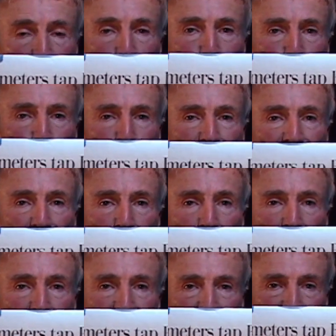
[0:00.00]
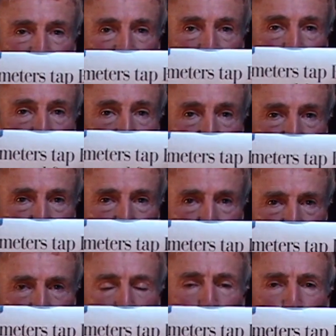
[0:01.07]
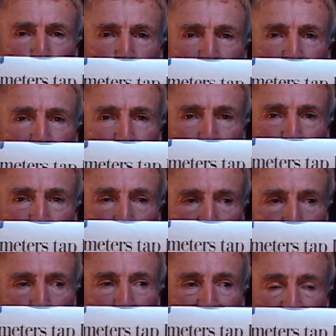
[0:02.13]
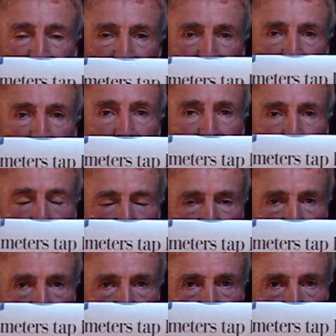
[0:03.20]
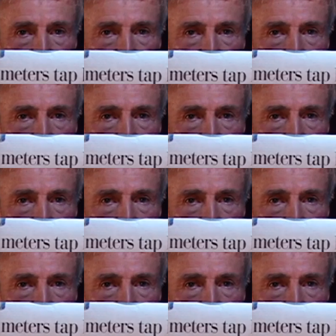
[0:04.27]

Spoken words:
Prove that you are telling us the truth. Prove that there is a growing need for power.